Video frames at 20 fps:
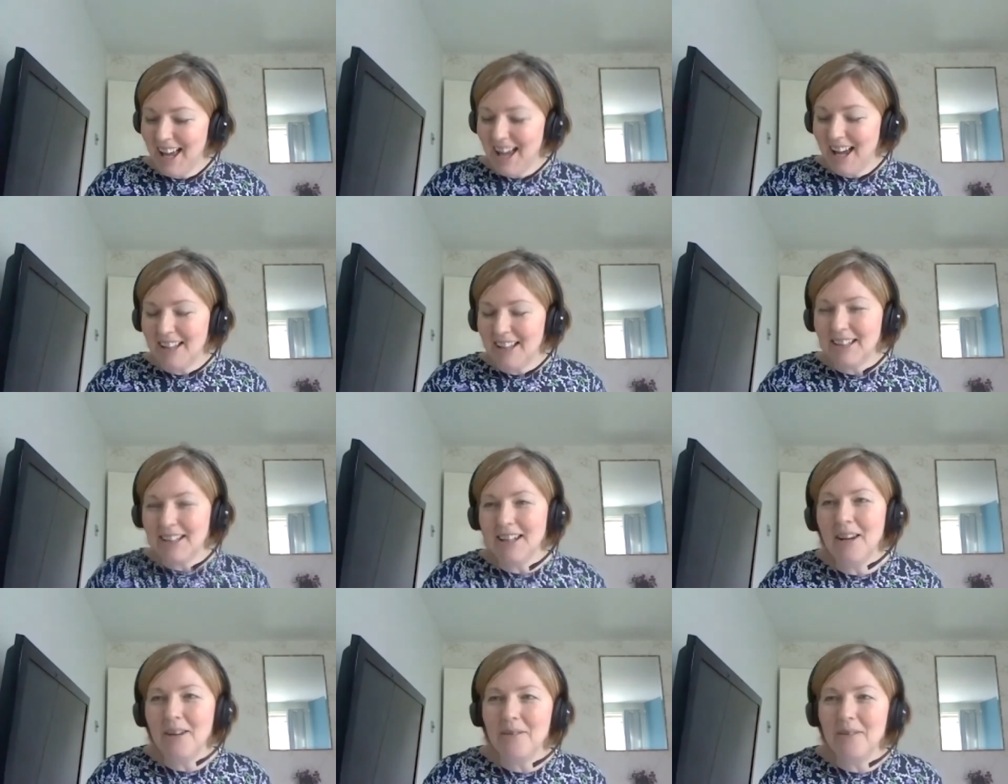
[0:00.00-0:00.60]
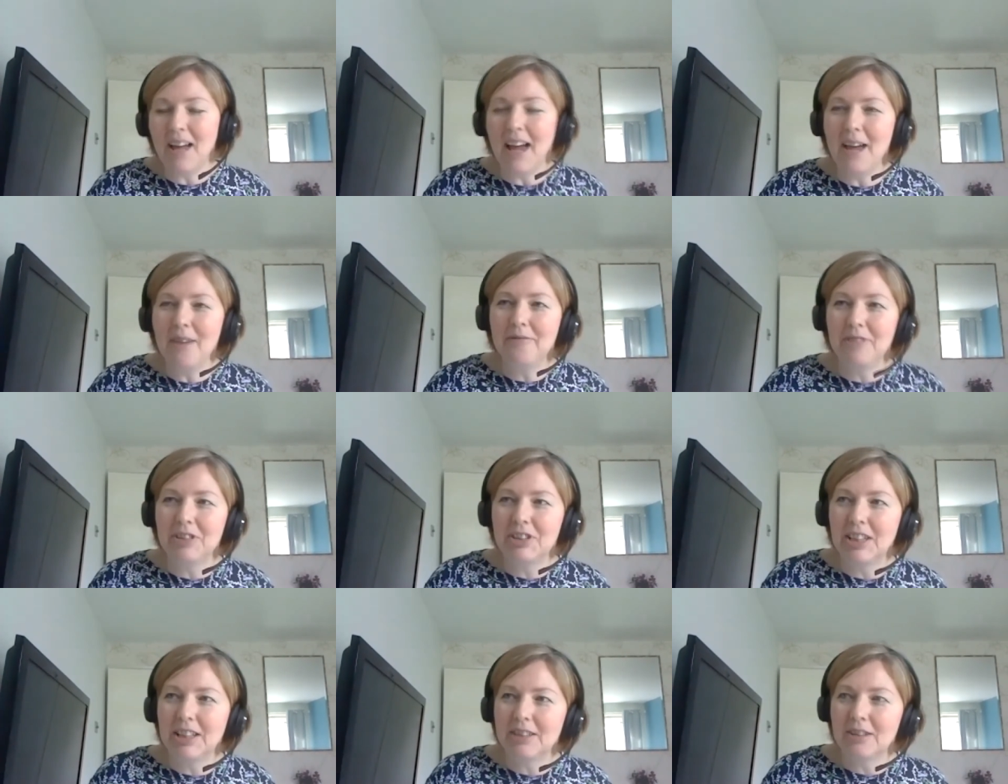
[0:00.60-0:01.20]
I don't know, that
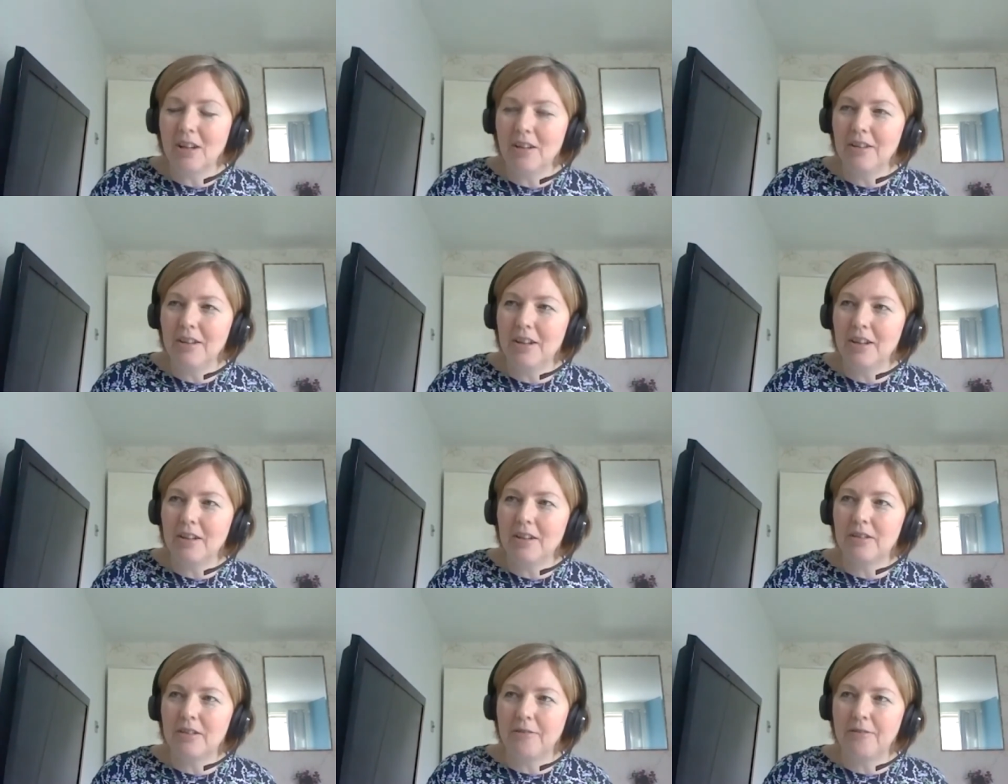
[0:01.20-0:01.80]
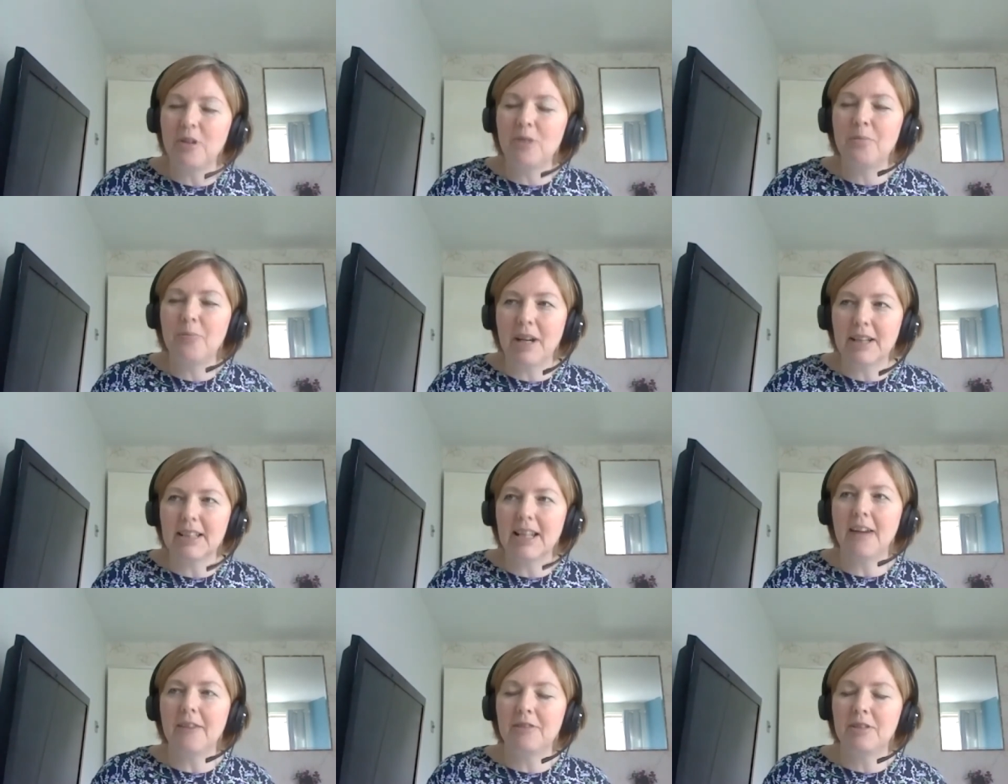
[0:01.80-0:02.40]
emphasis on the food
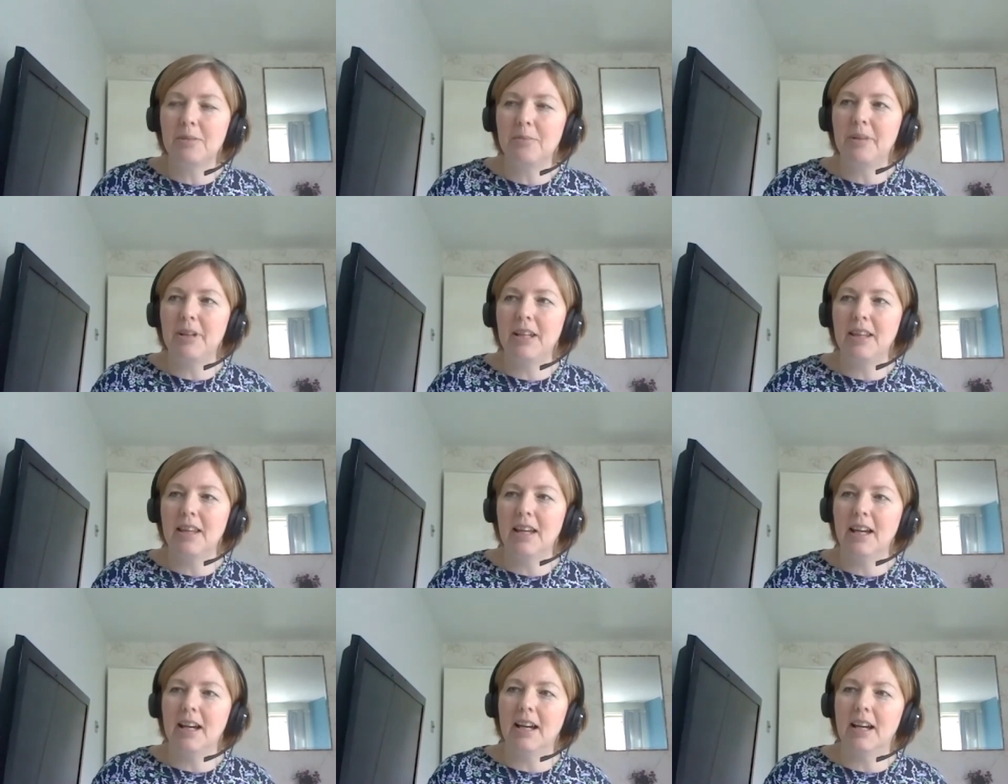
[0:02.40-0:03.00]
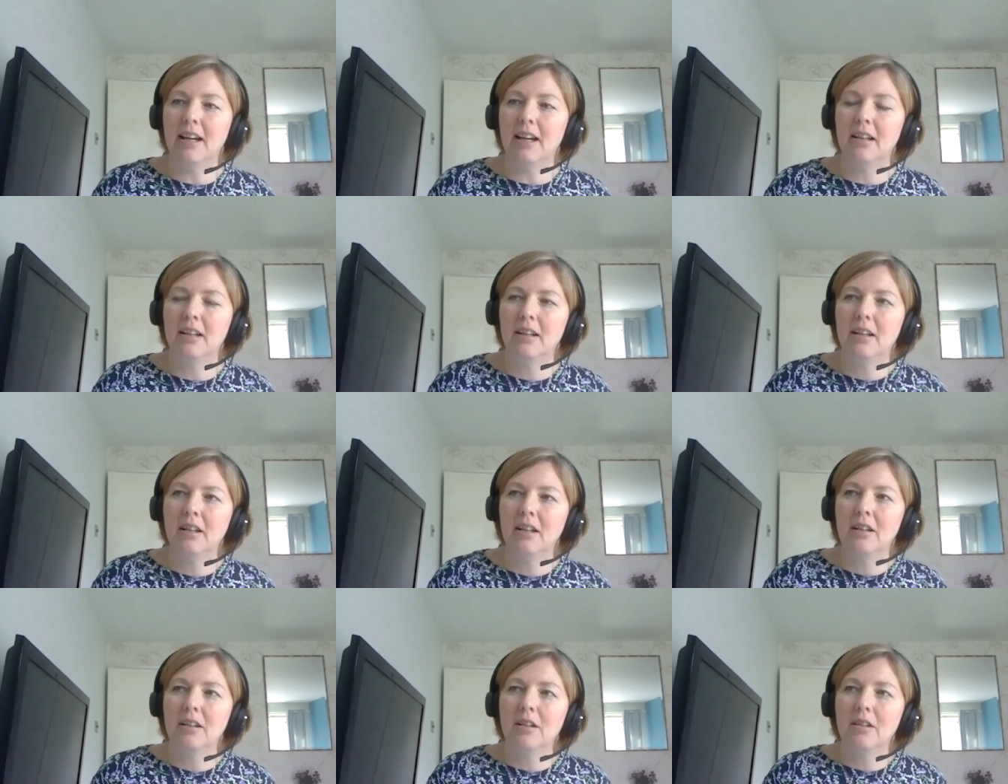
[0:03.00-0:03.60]
banks have to be there.
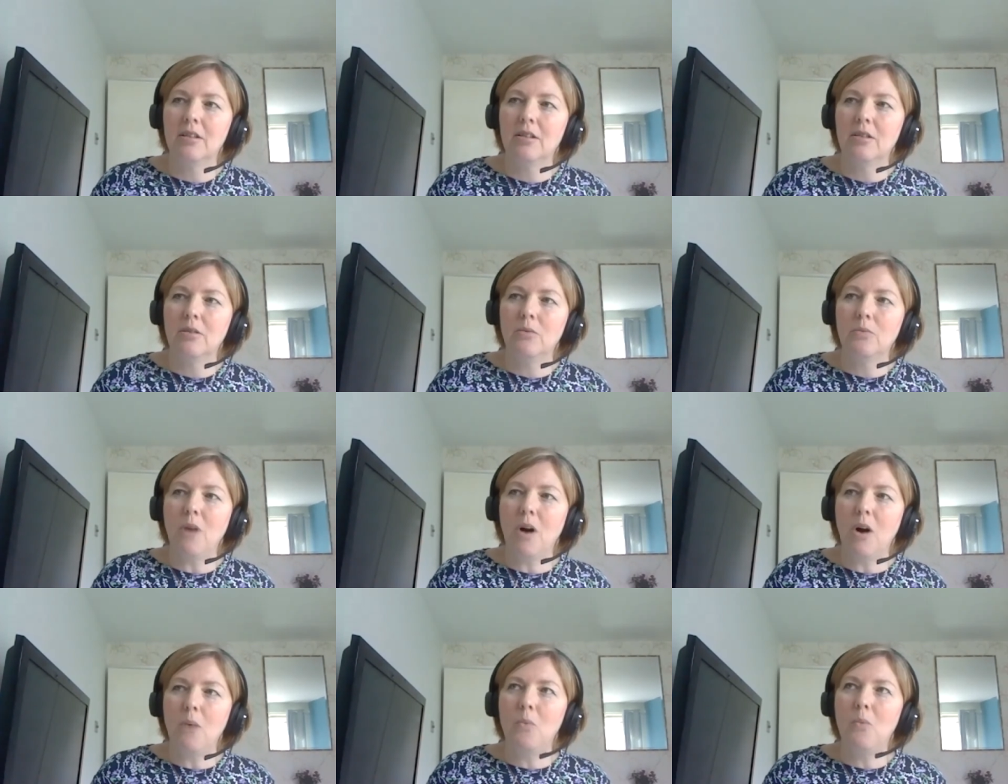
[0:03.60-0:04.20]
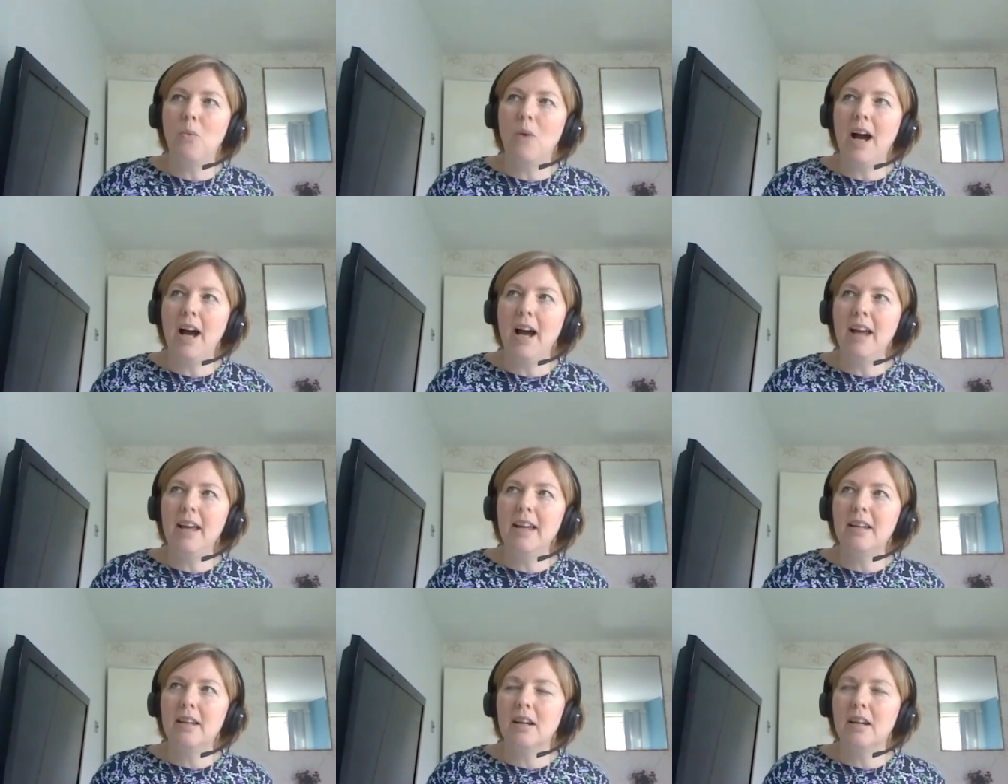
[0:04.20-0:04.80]

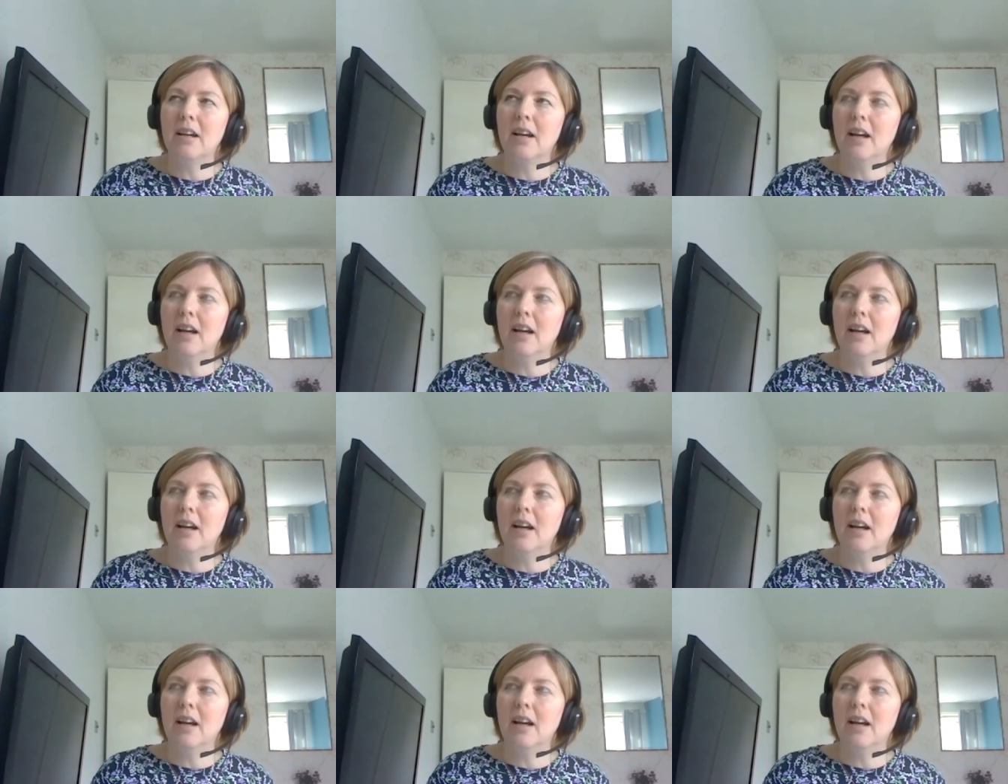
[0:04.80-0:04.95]
Why?